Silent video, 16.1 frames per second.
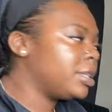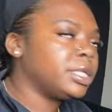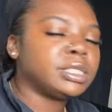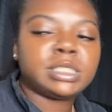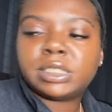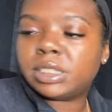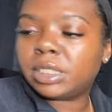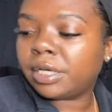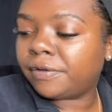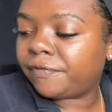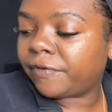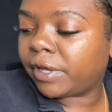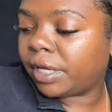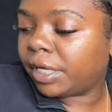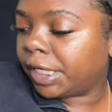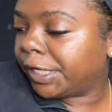this stuff
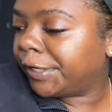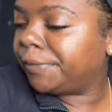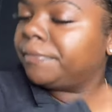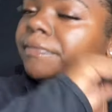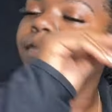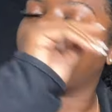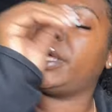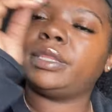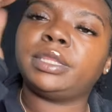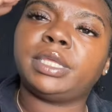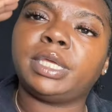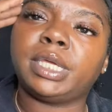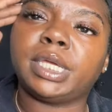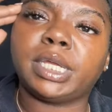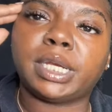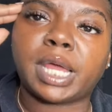up. And
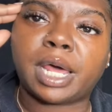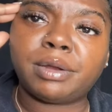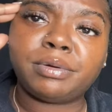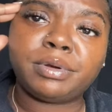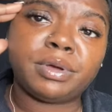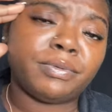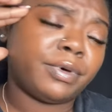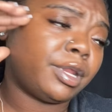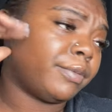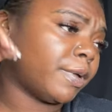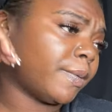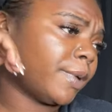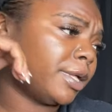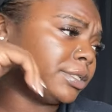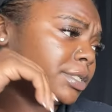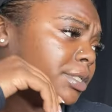then I don't know what I'm
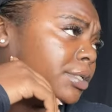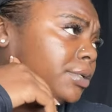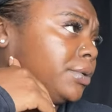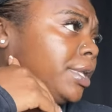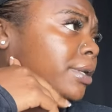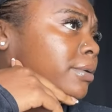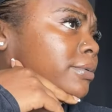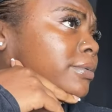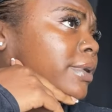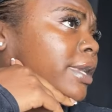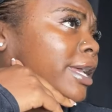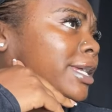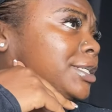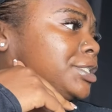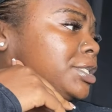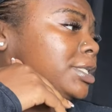about to do,
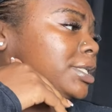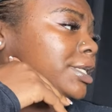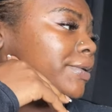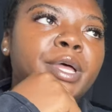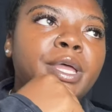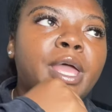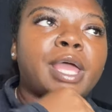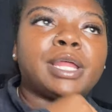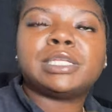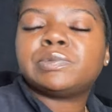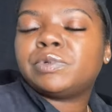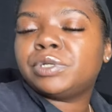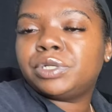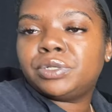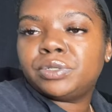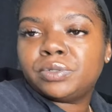actually. Right? I just
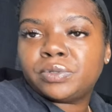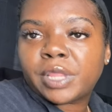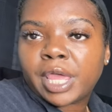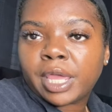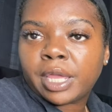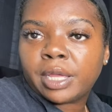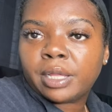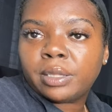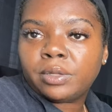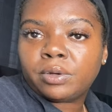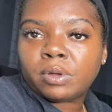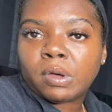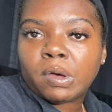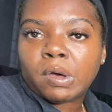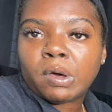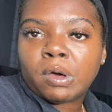want to do that little
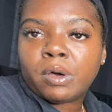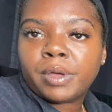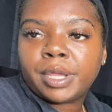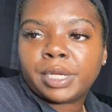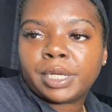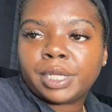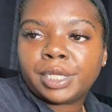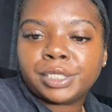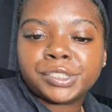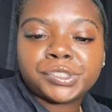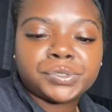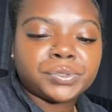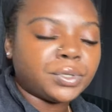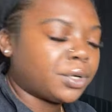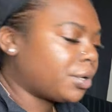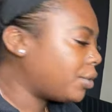haul and
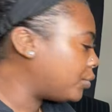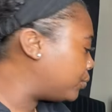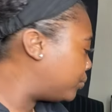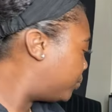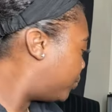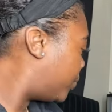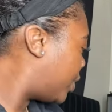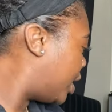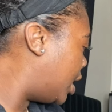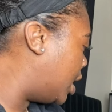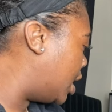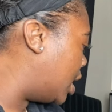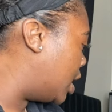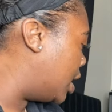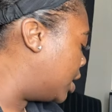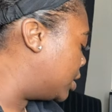intro.
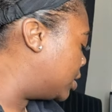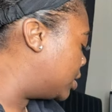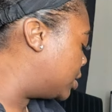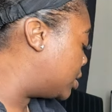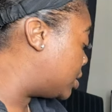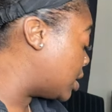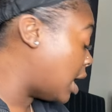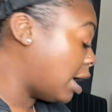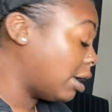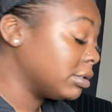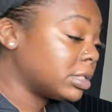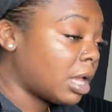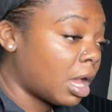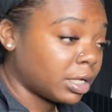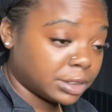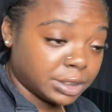And I'll
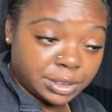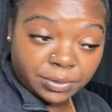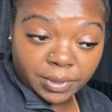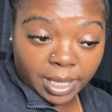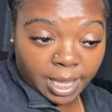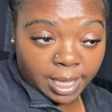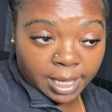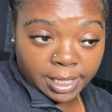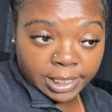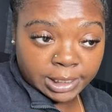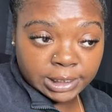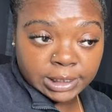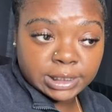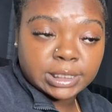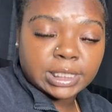talk to you guys